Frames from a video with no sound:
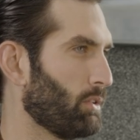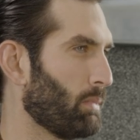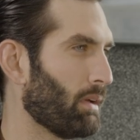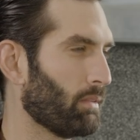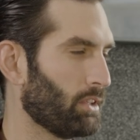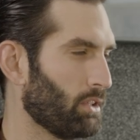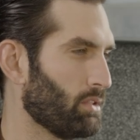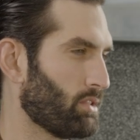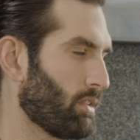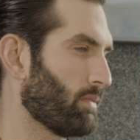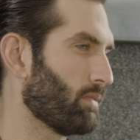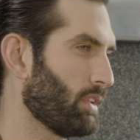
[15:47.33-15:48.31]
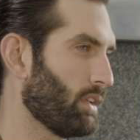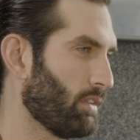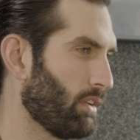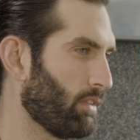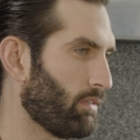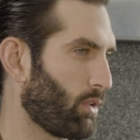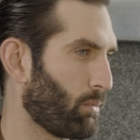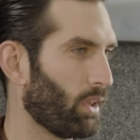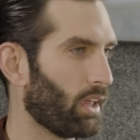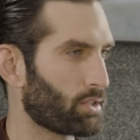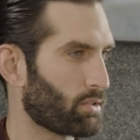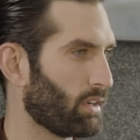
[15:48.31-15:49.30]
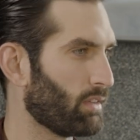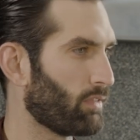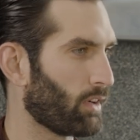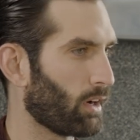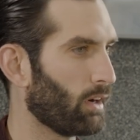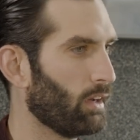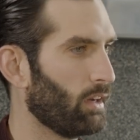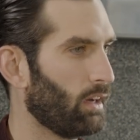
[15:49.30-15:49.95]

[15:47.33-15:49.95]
You'll be able to use an informal entry for